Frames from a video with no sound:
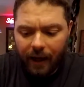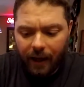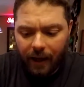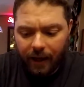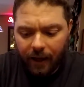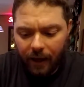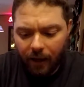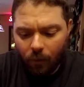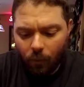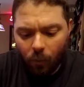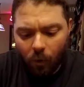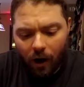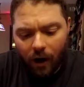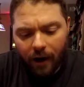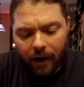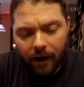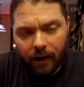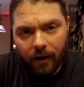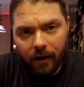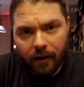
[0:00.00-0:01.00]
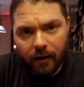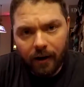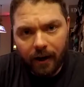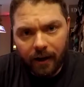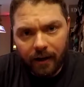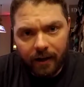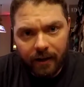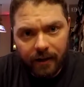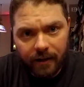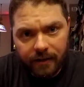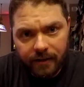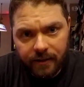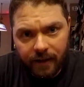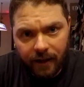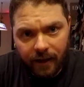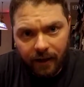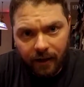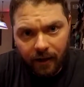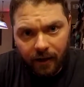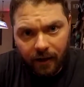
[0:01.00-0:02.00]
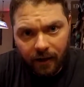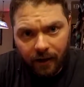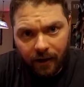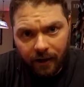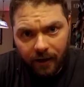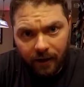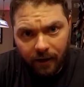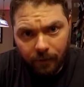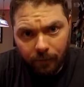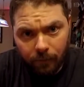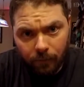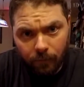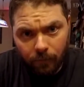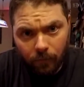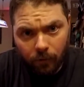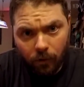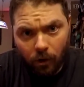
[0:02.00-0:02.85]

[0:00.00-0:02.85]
a wire and a